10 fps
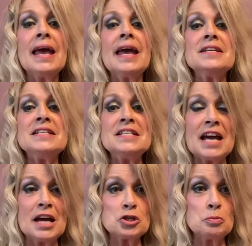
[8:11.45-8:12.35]
and
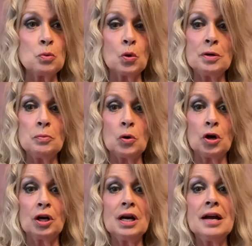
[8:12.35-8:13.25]
detach more and
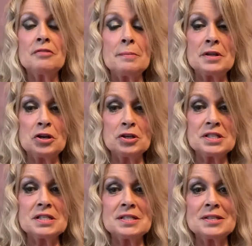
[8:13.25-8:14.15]
more from the
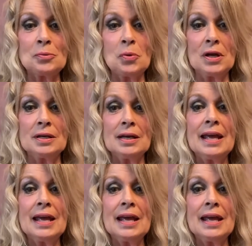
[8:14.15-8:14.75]
narcissistic one